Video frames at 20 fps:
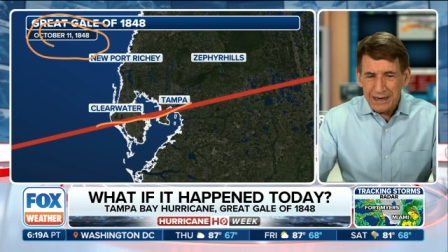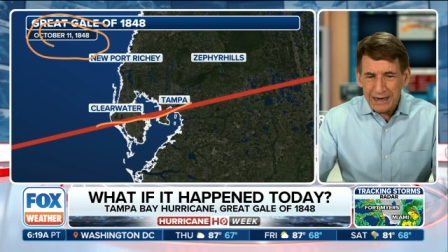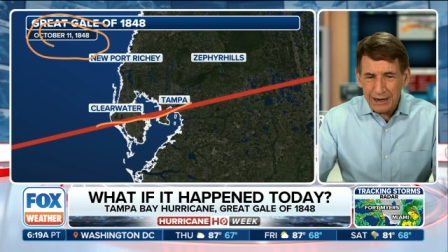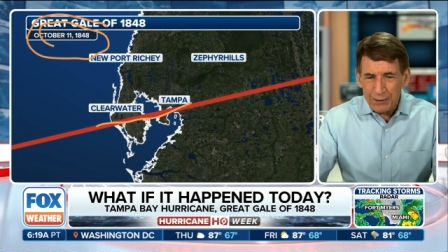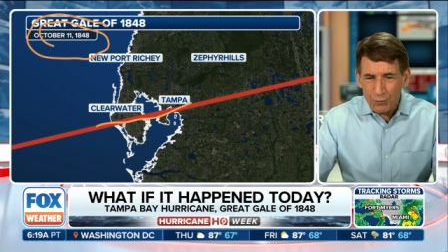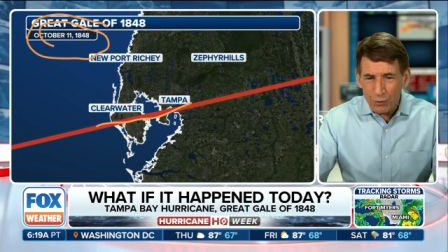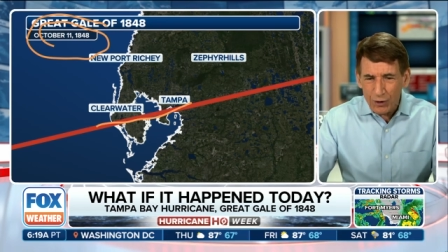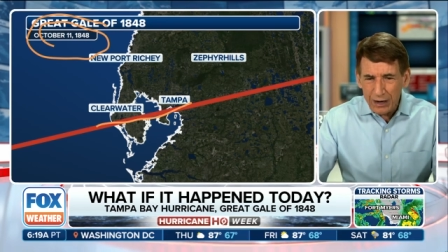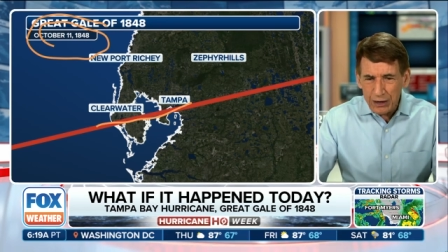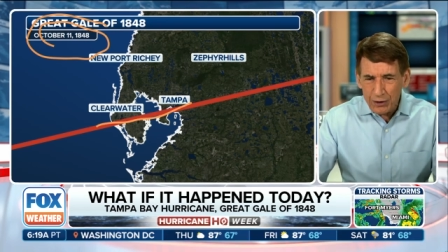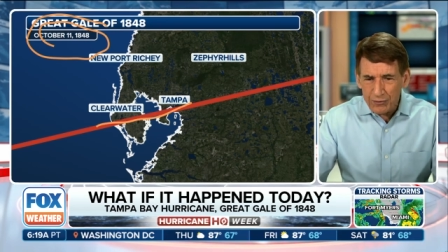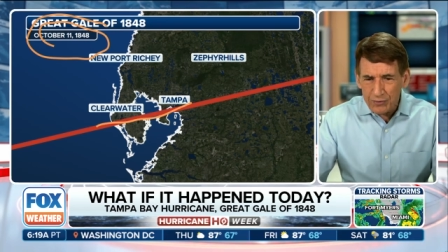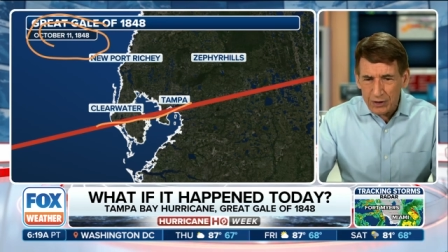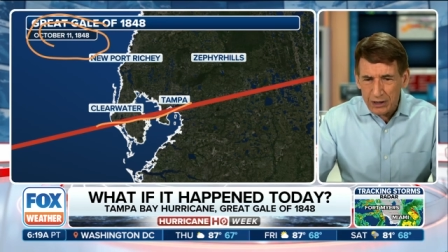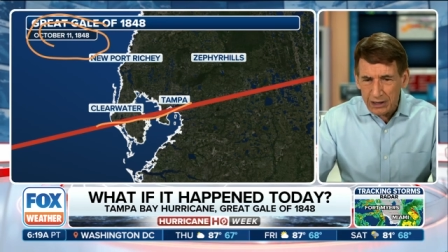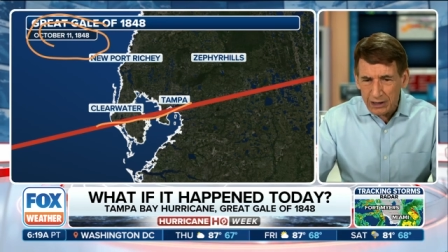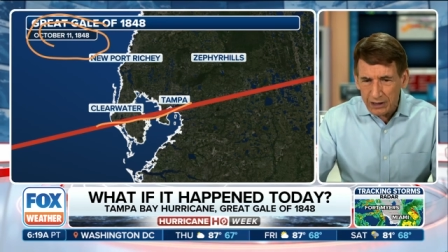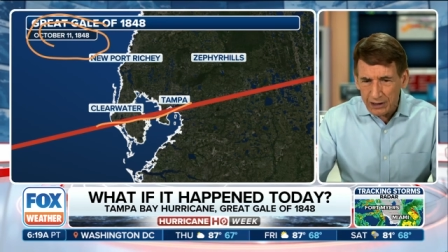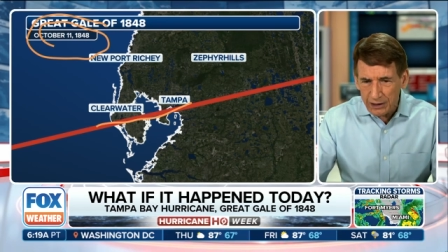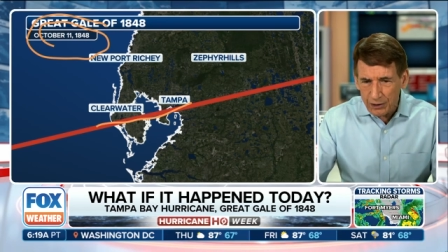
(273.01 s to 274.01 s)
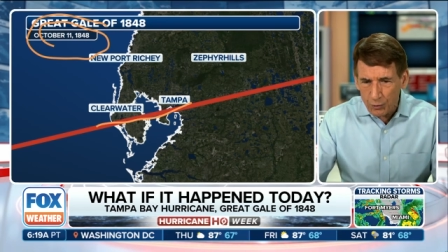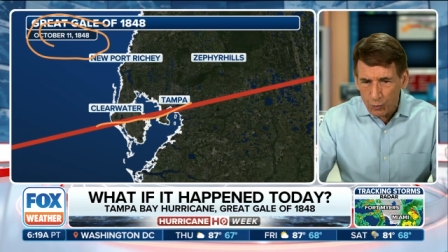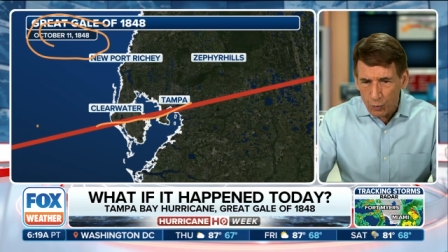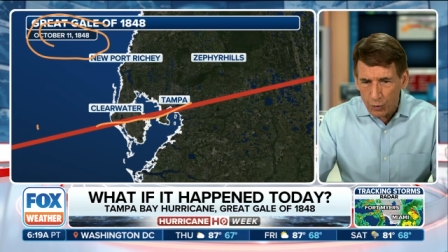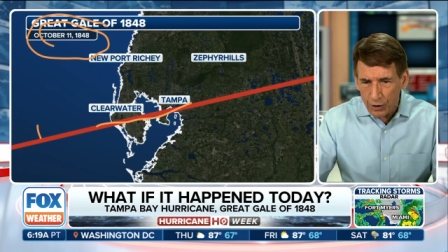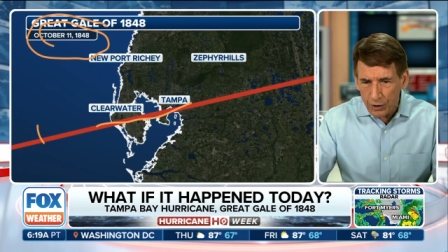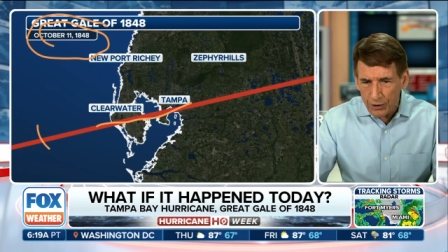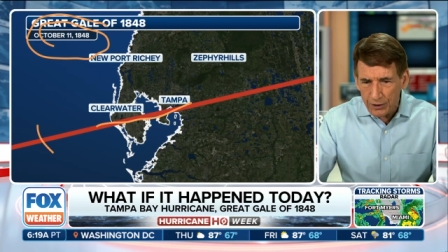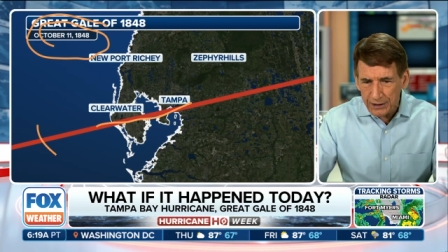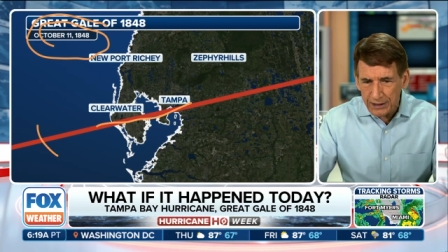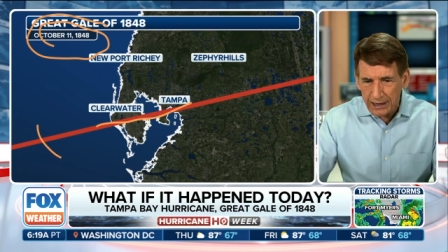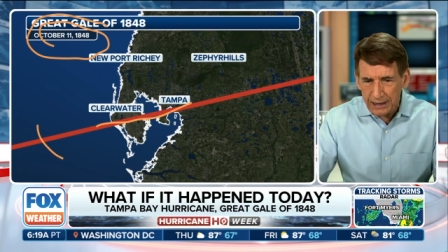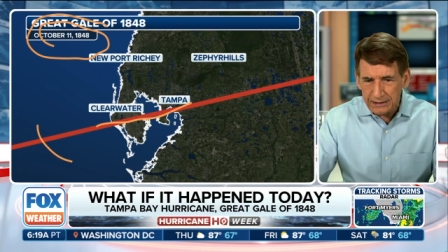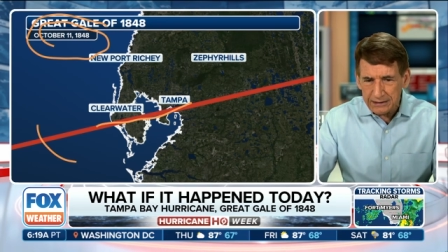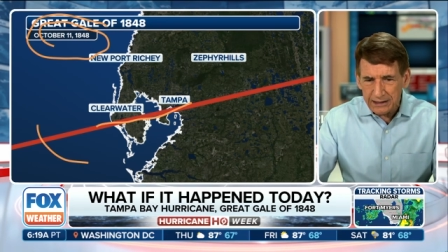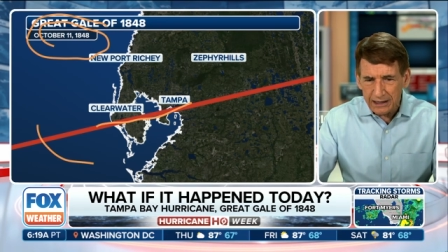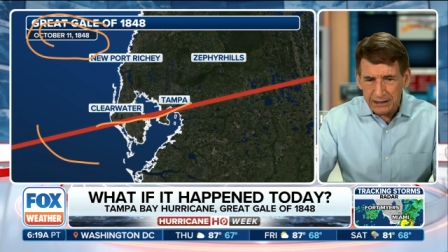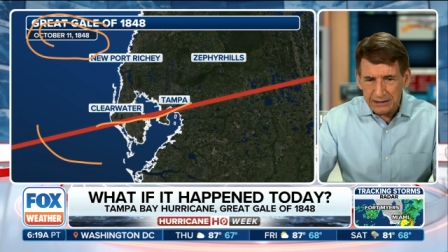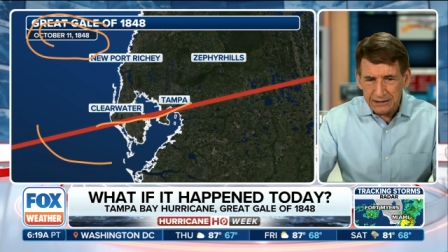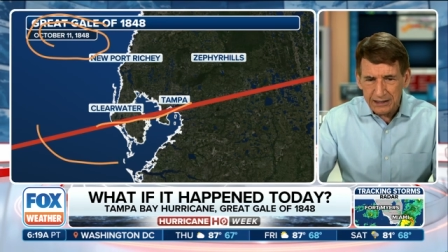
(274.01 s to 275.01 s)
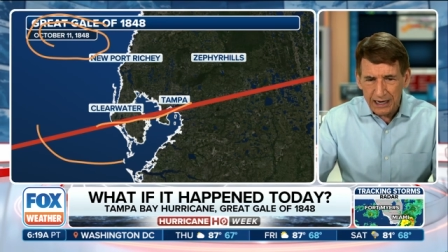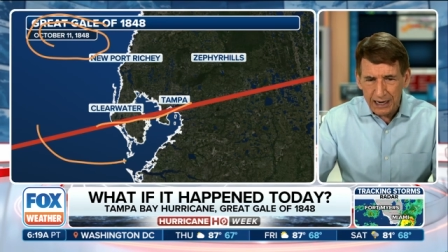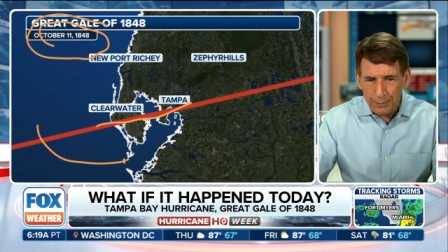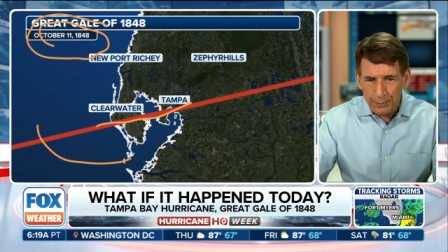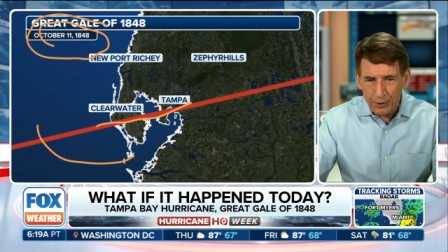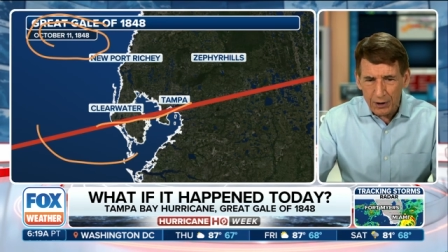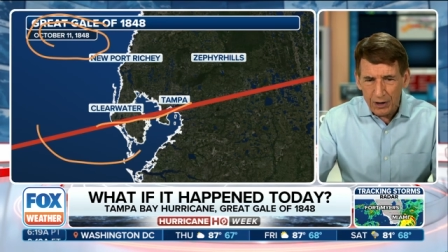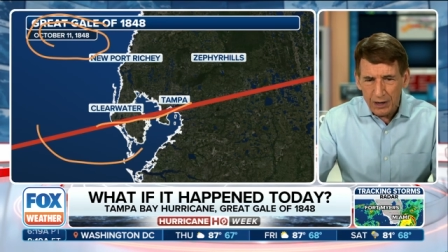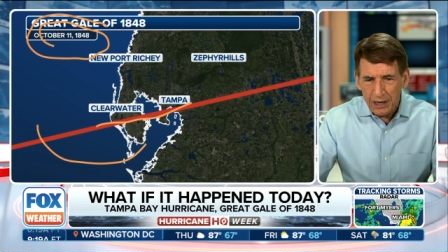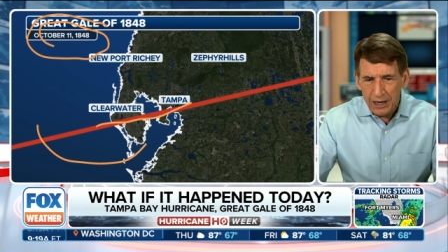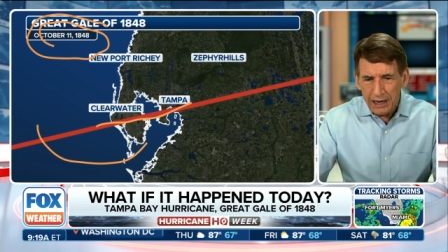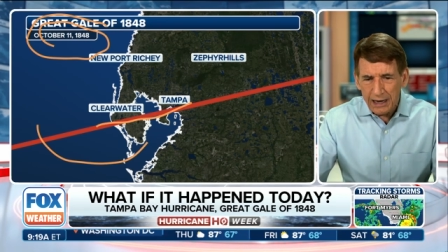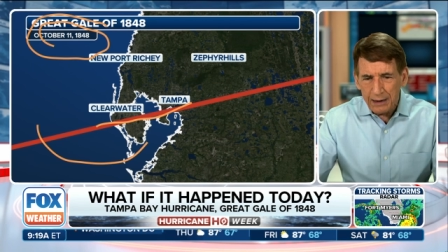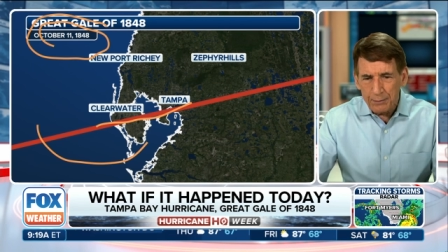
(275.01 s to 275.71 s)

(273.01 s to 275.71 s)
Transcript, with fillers: Came right over Clearwater, downtown Tampa,